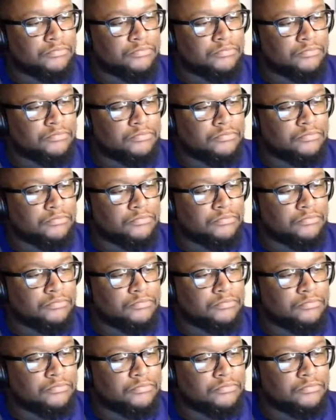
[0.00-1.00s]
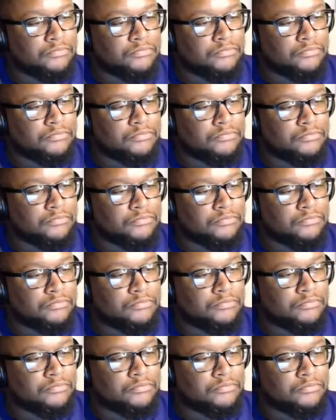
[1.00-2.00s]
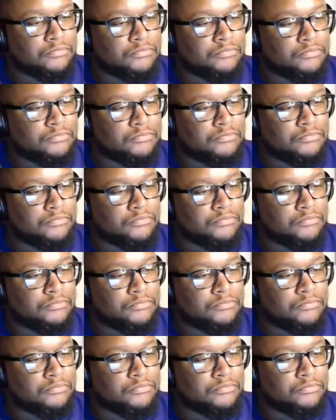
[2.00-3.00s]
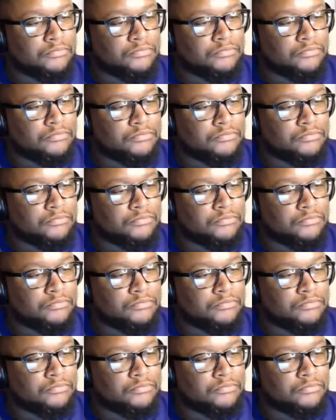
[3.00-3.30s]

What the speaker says: Nobody speaks.